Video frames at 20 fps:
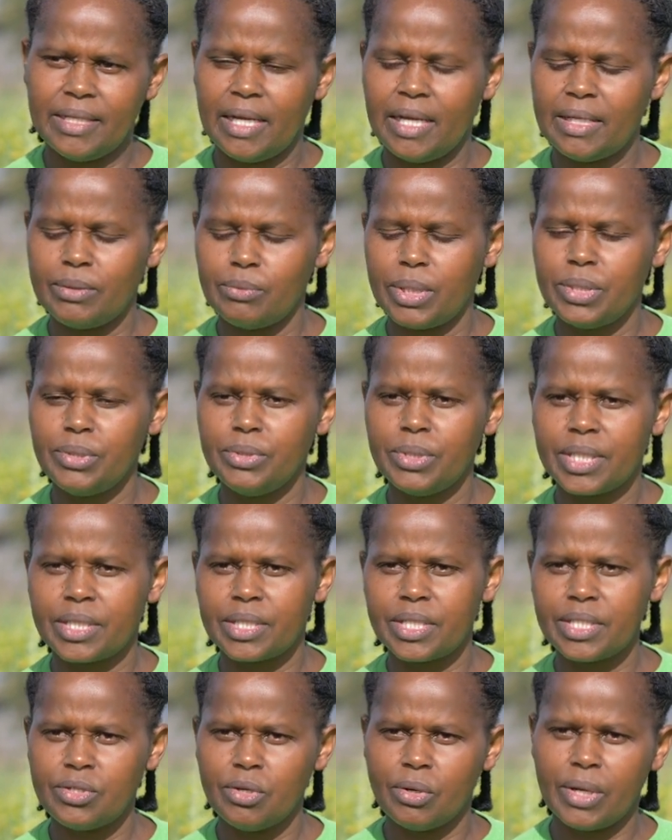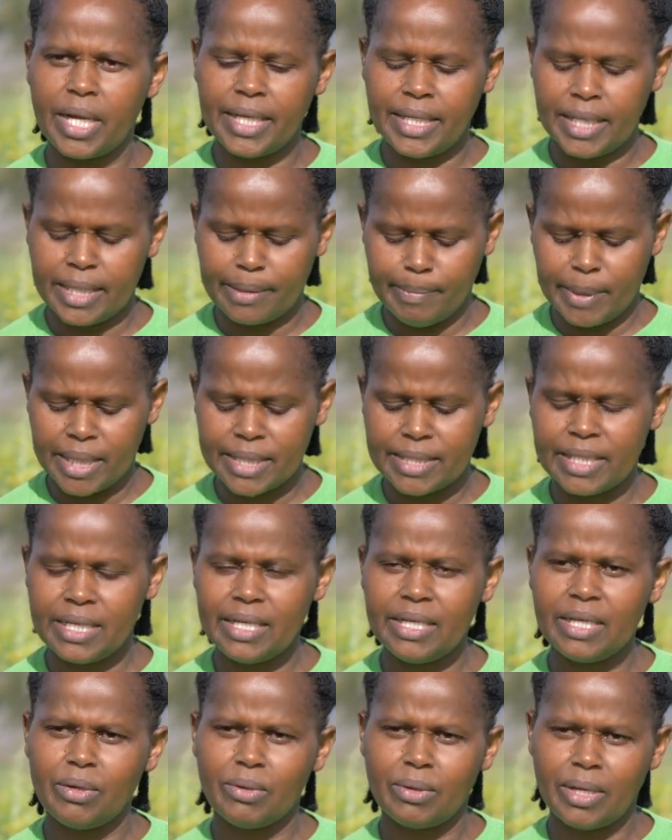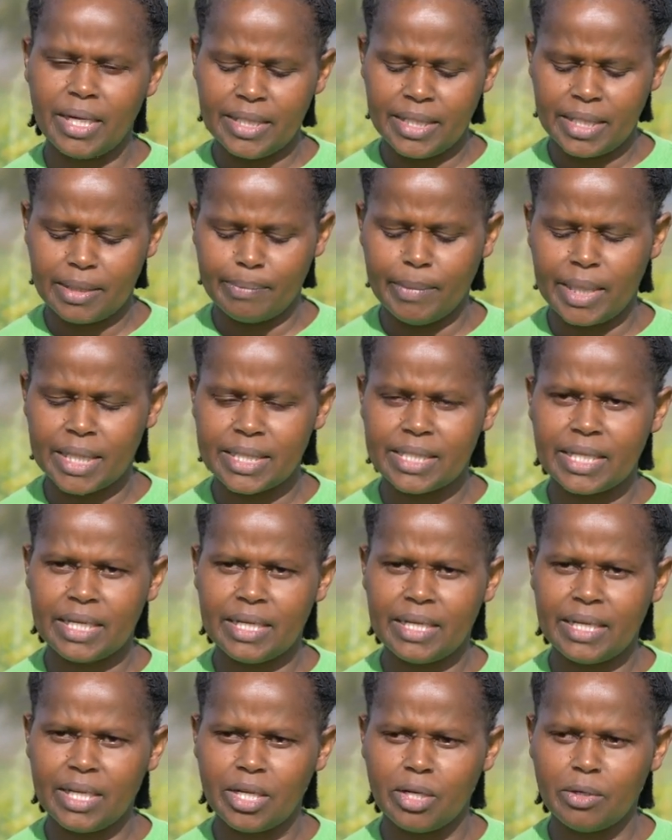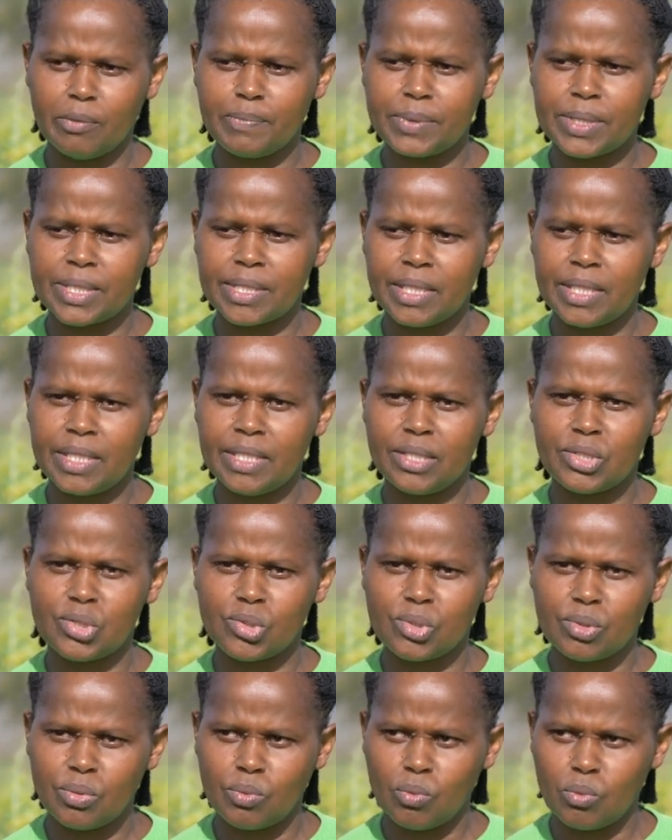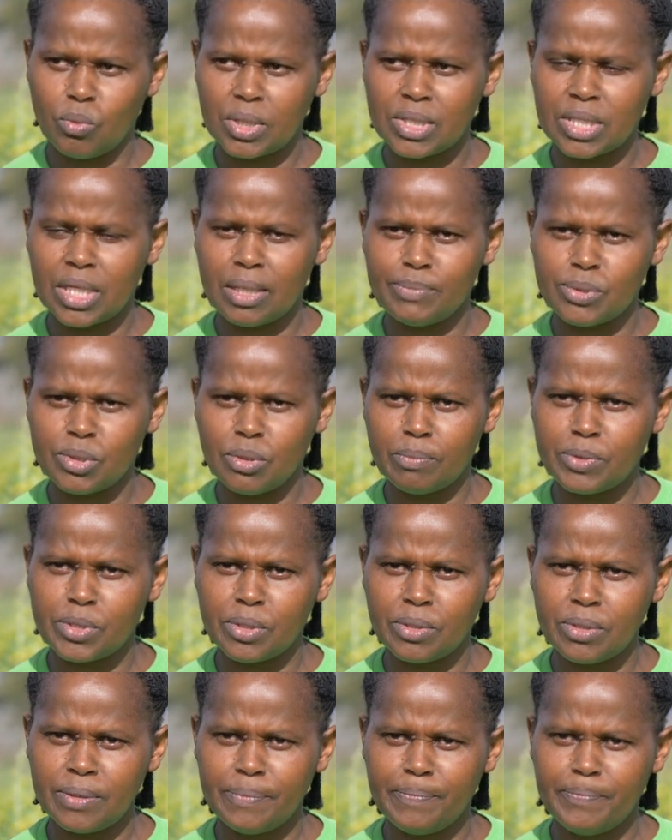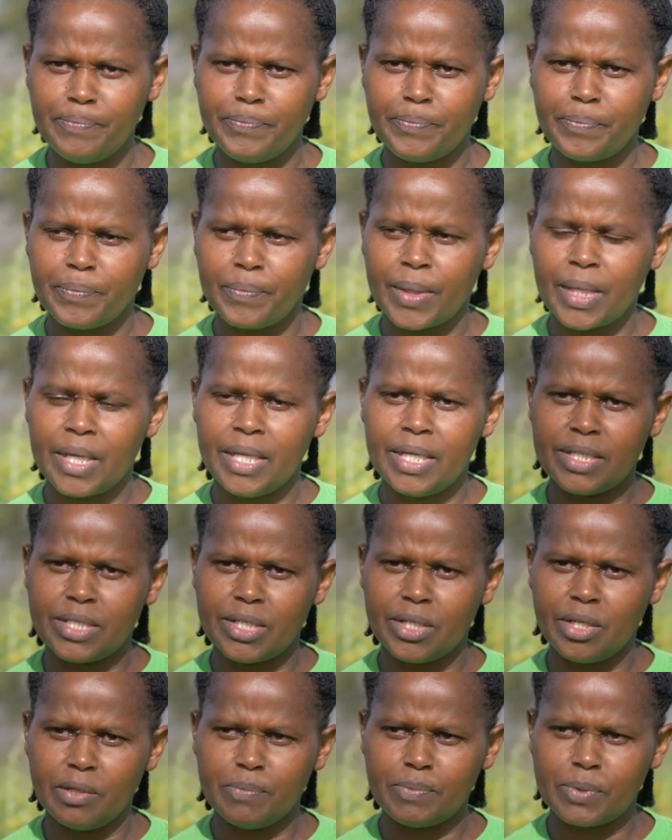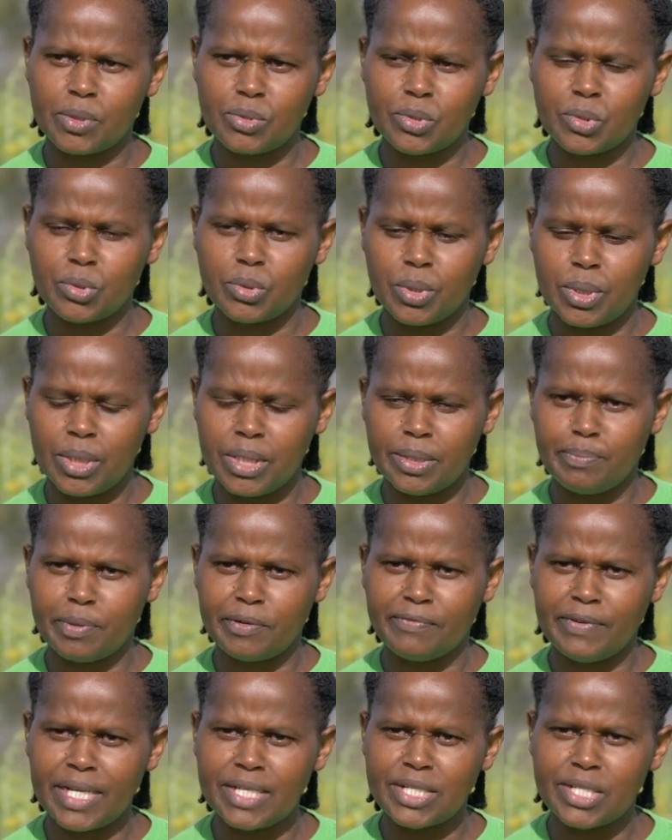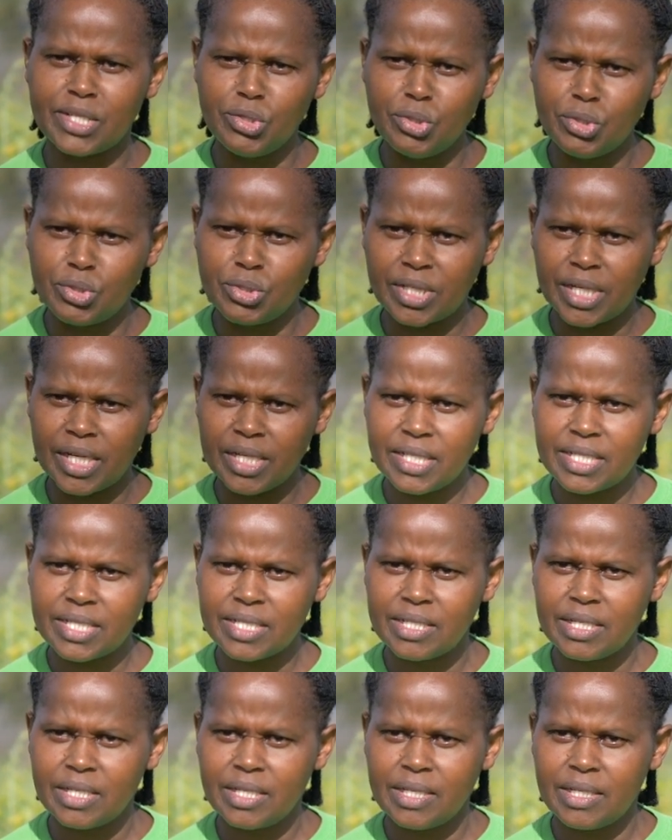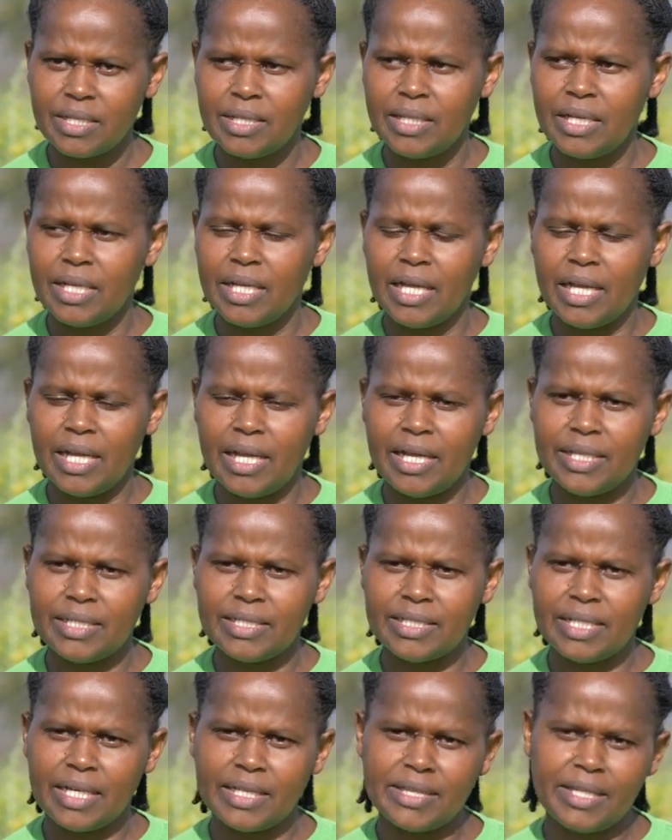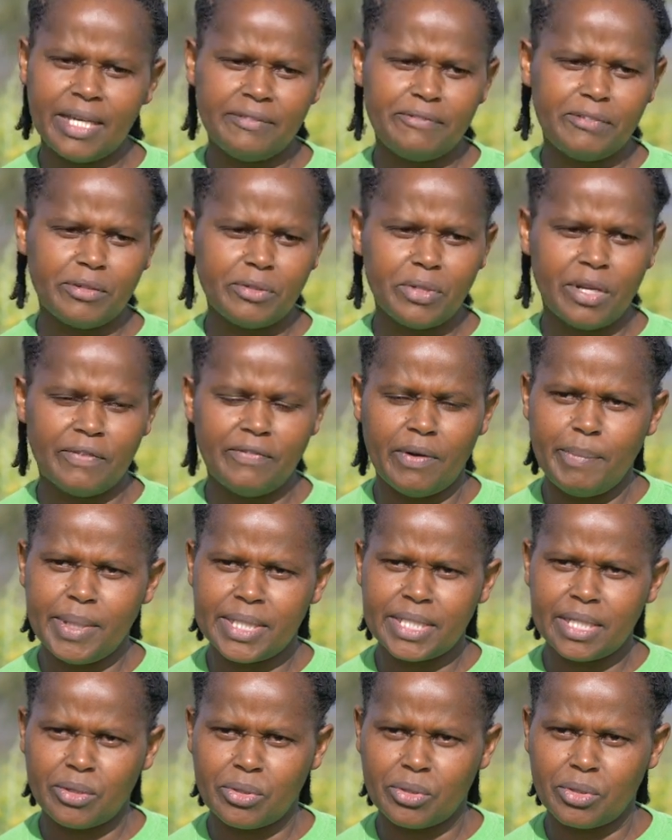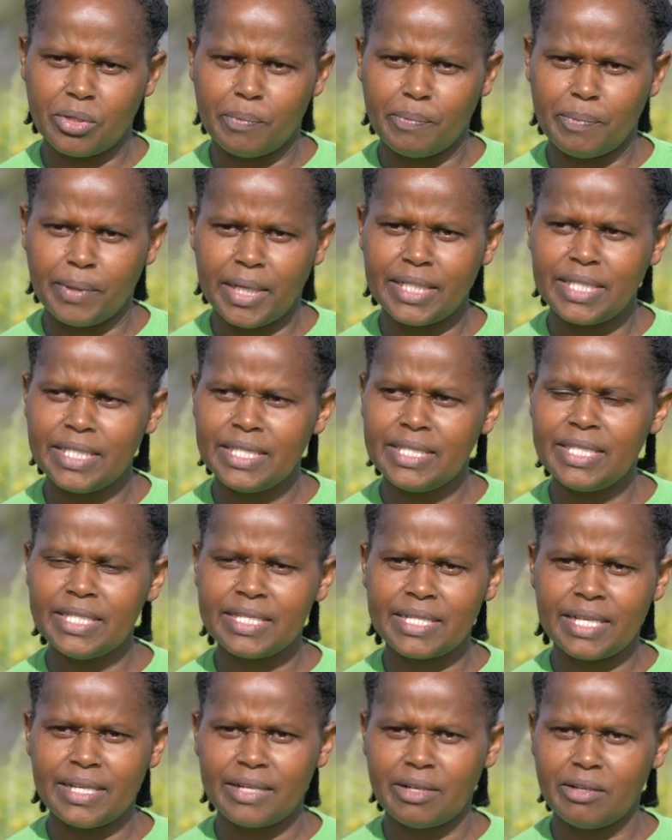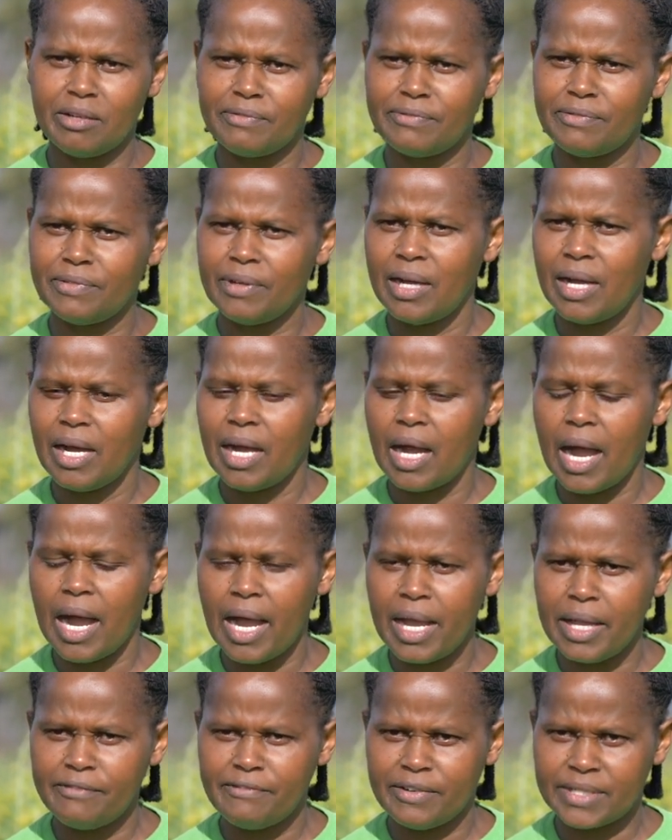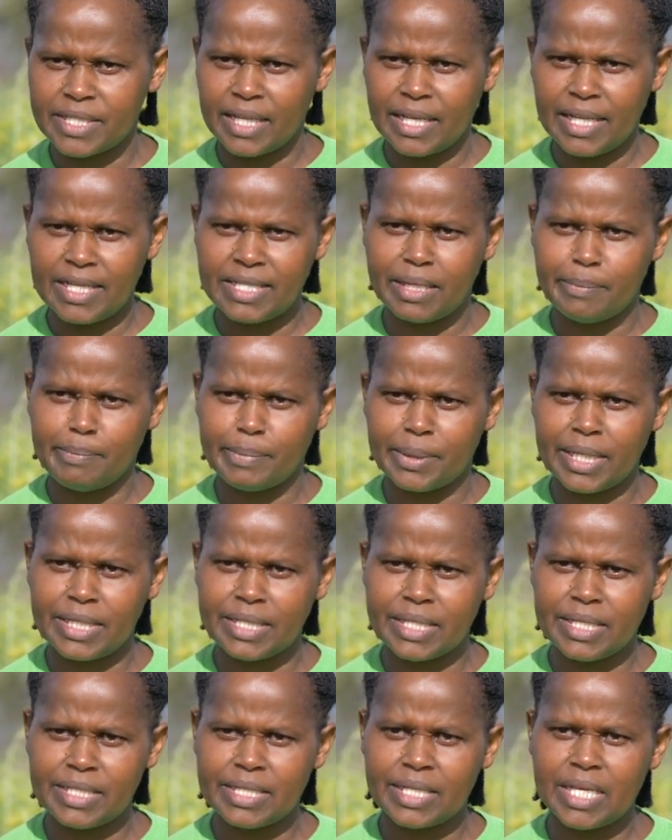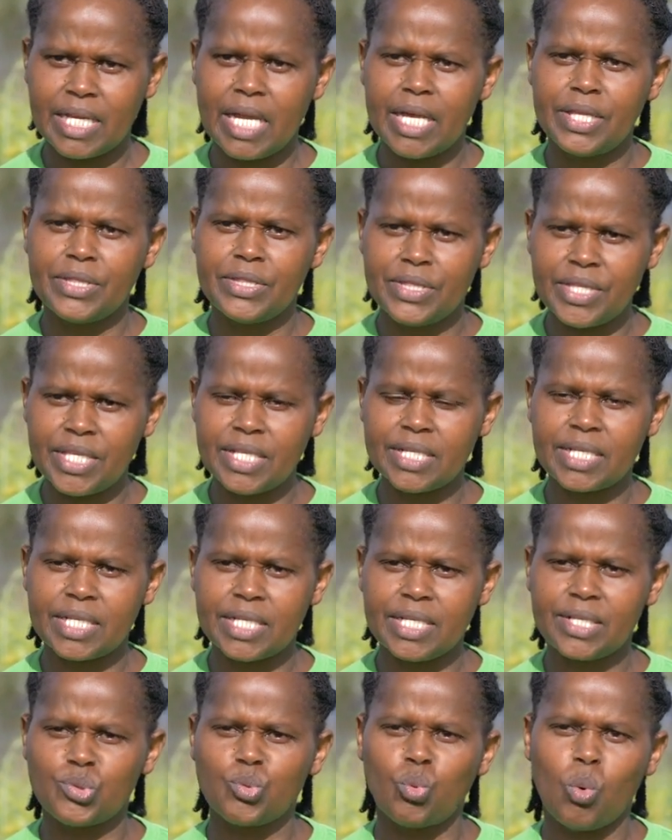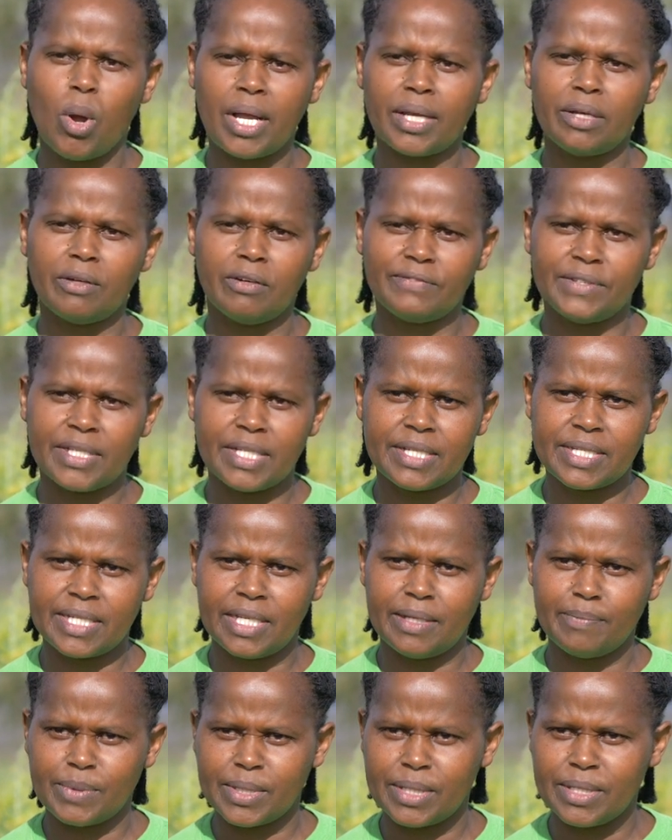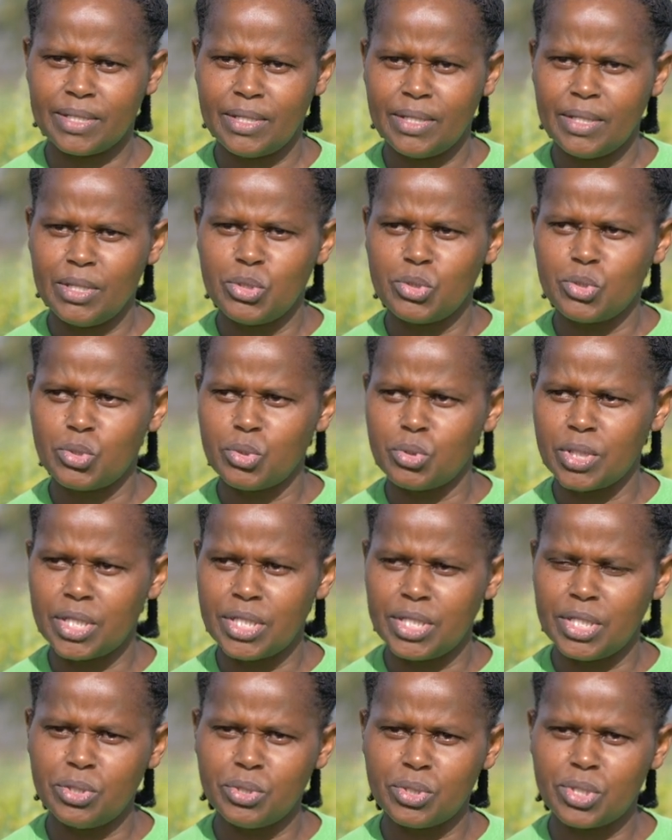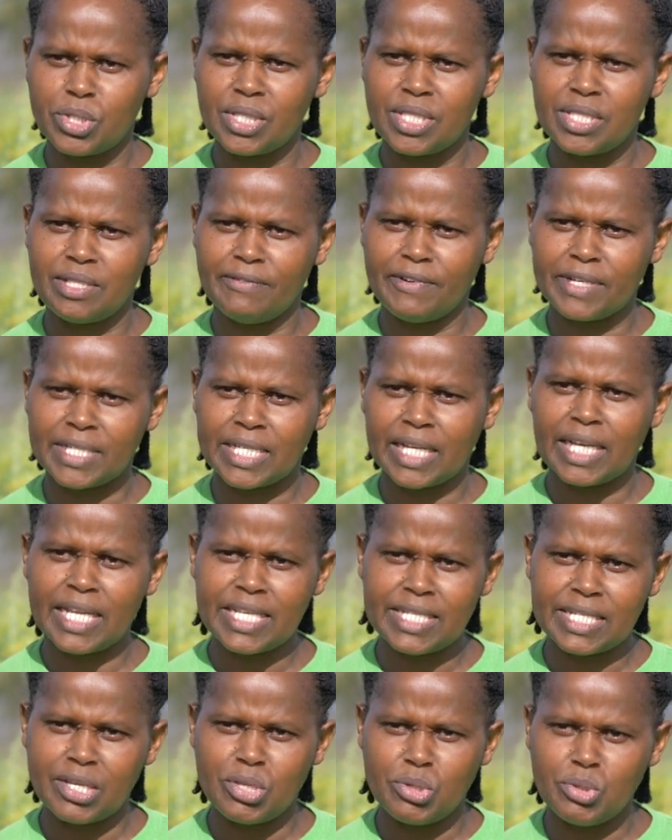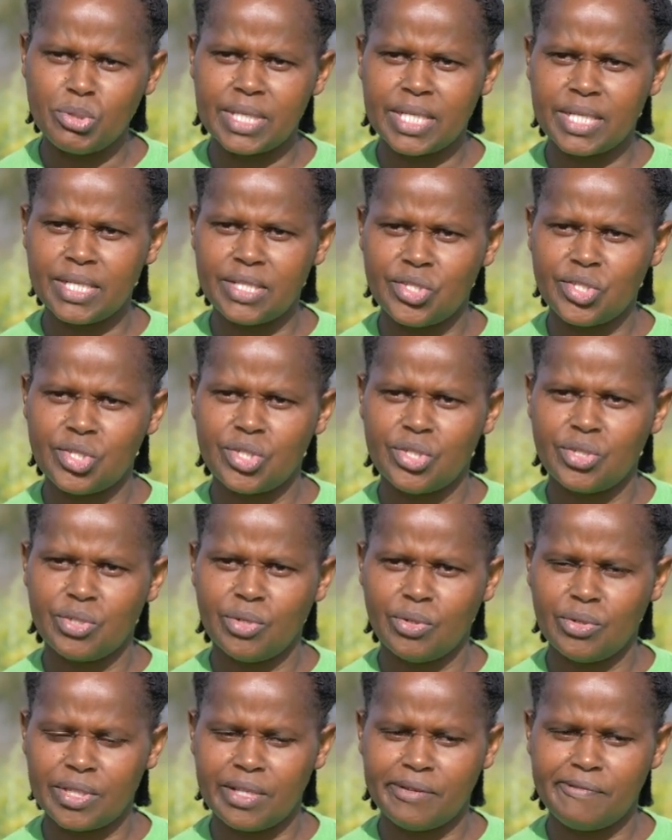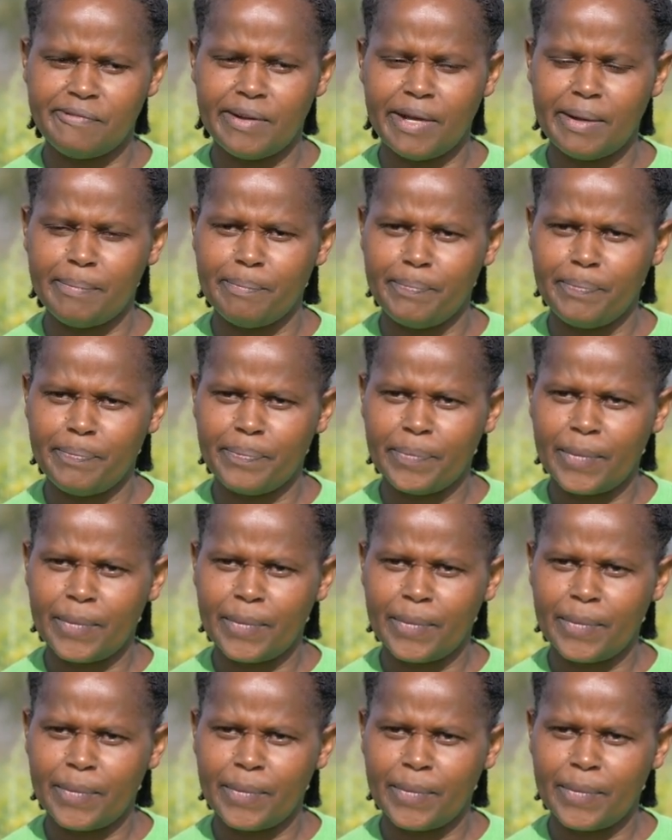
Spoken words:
And when you increase your organic matter helps in water absorption. It helps also, it provides nutrients. And therefore, you have a better crop. And in this era of high fertilizer prices, this is one of the steps to reduce the fertilizer usage on the farm.